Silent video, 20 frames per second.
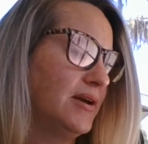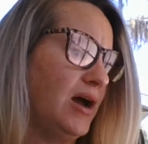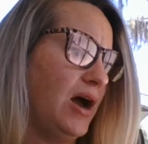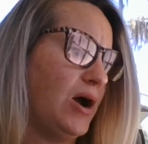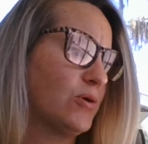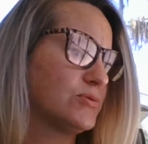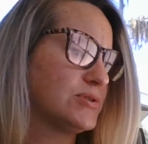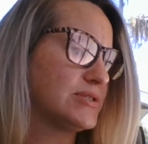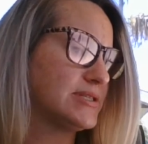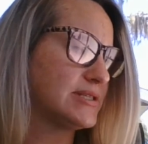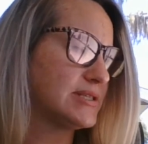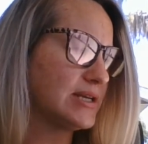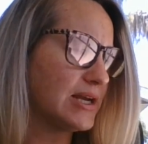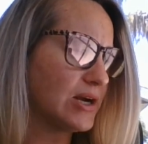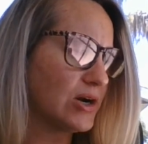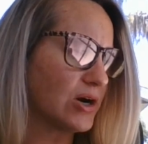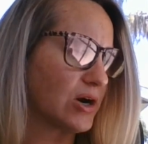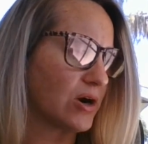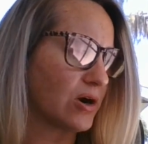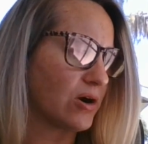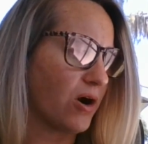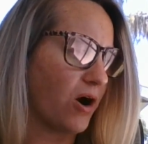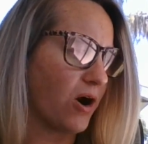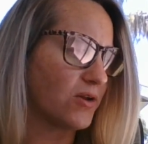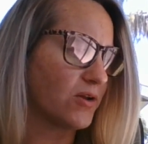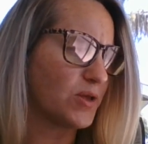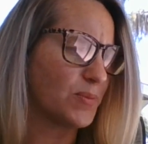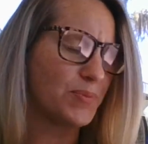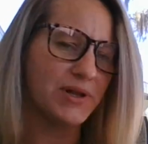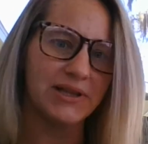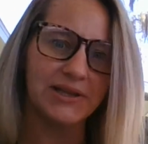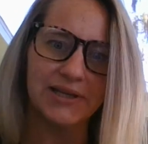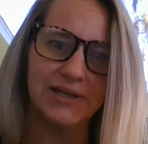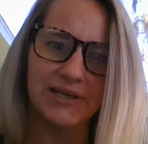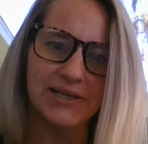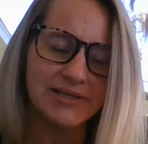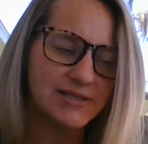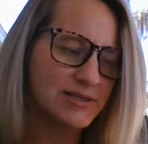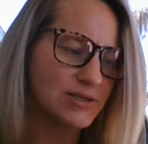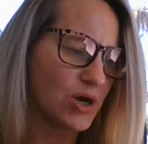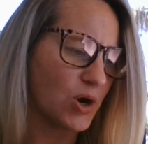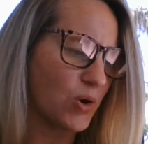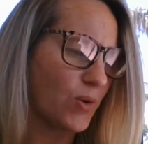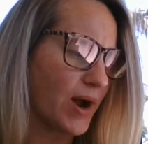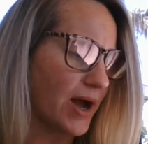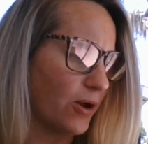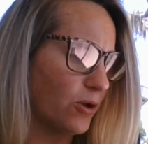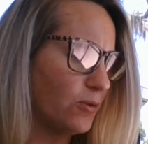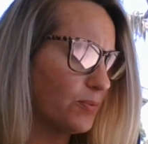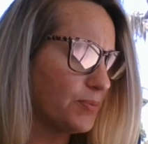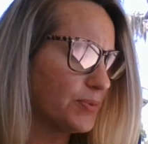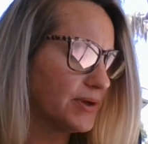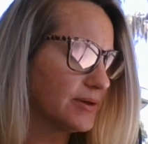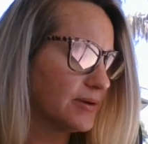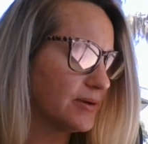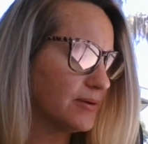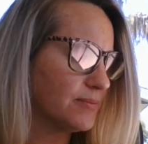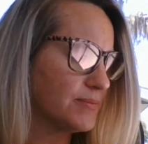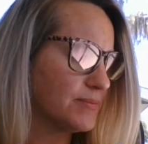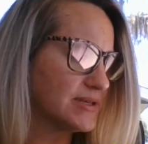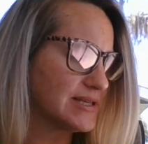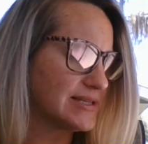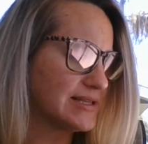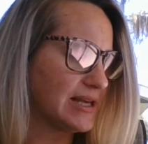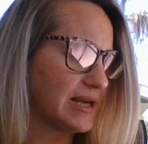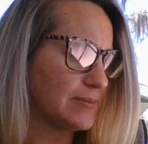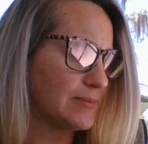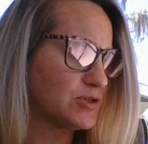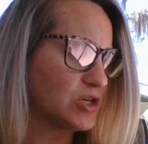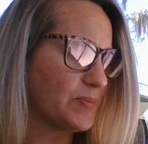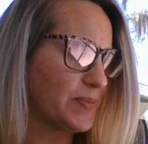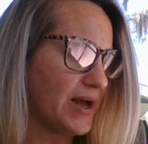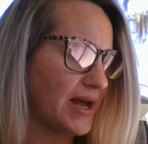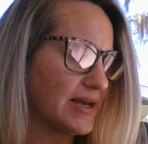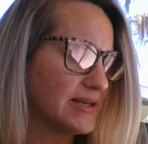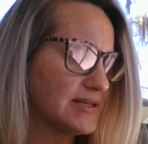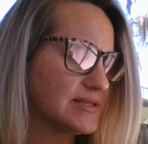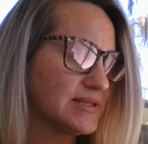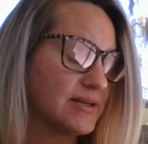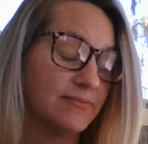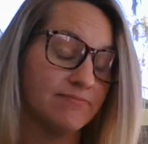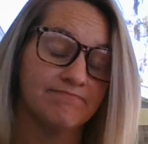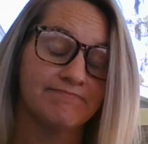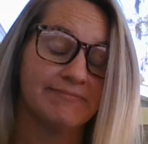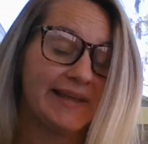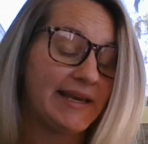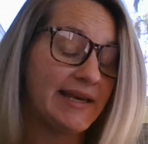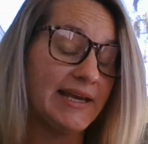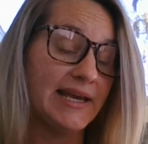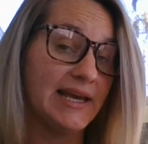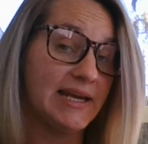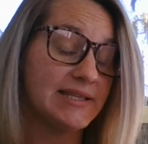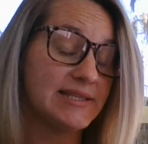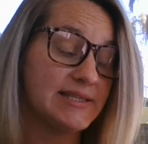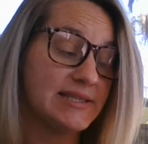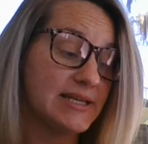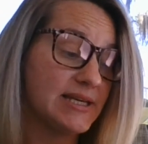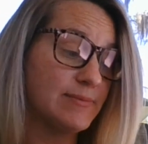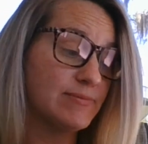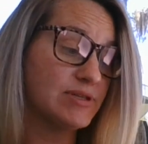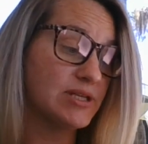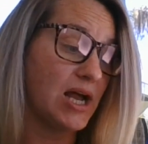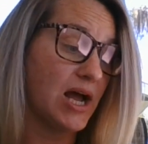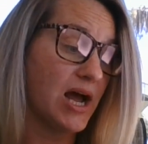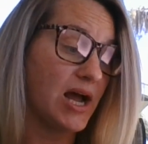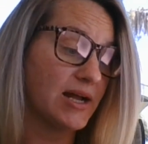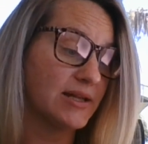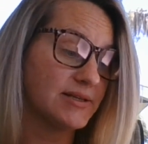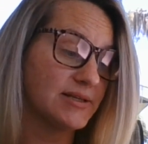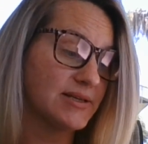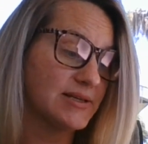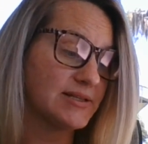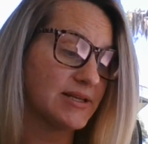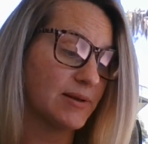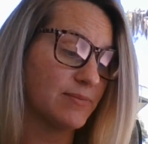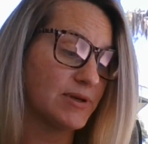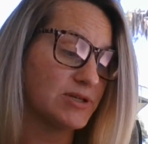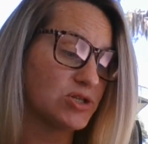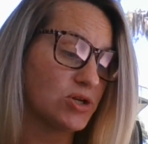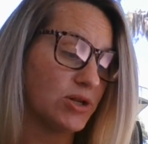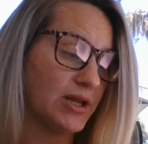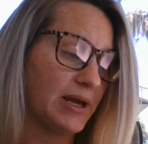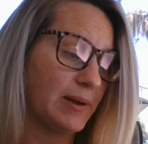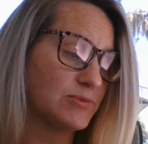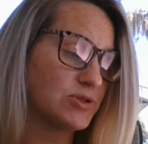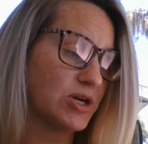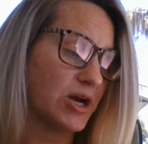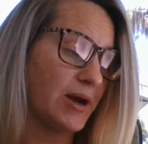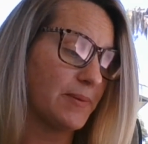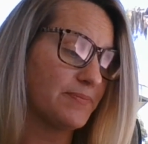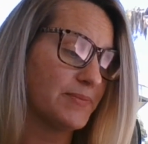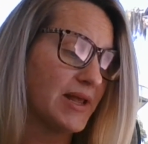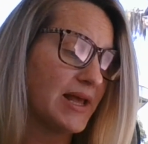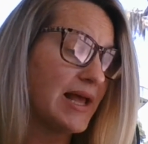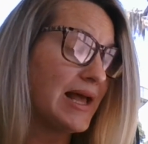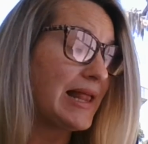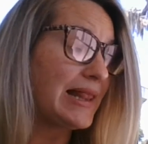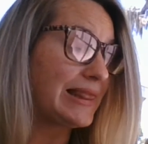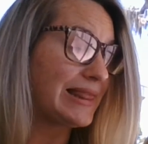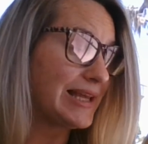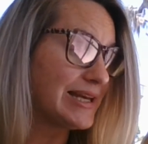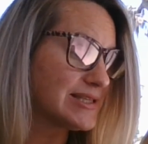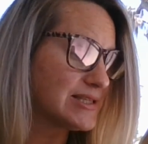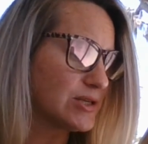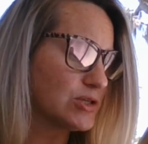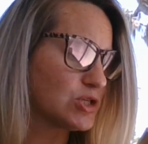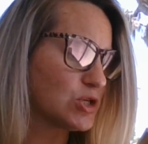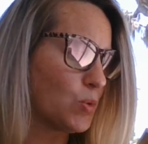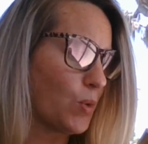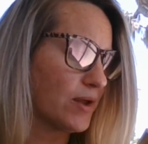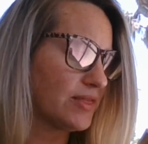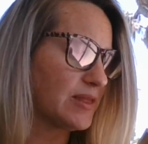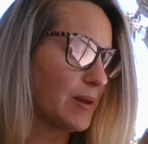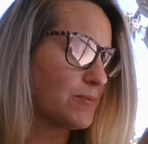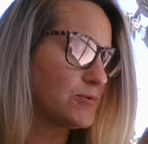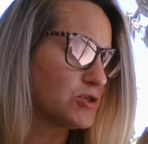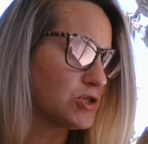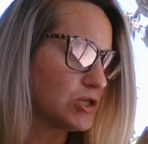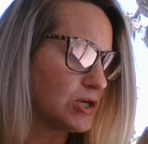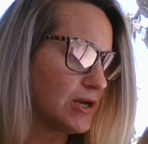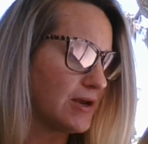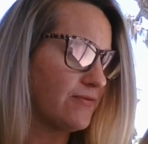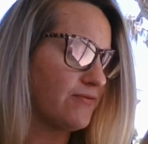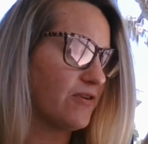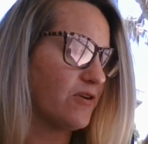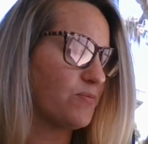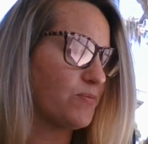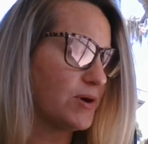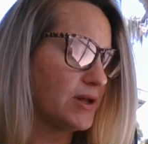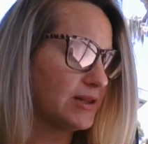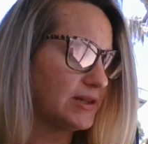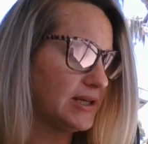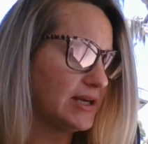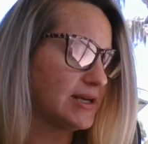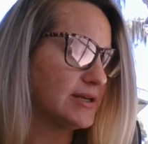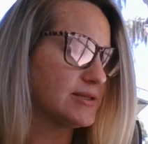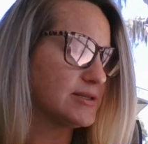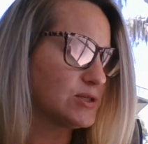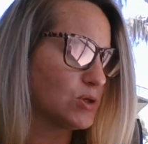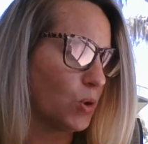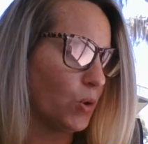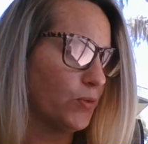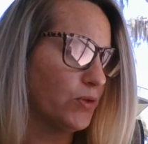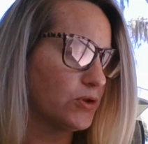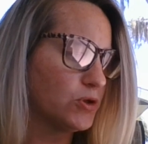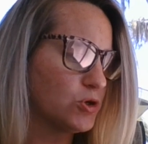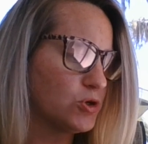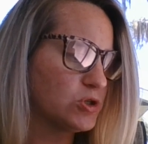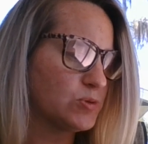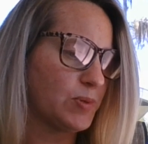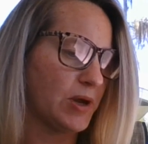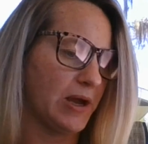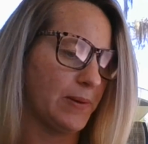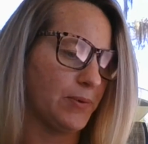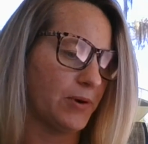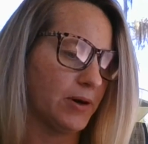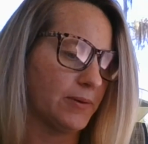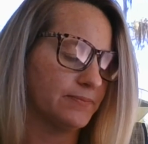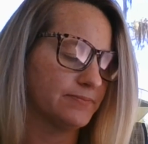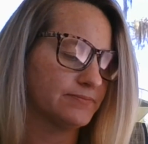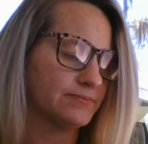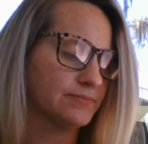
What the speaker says: "Oh dear, are the police no help?" Mrs. Lambchop asked. "It seems not," said Mr. Lambchop. "Listen to what the chief of police told the newspaper.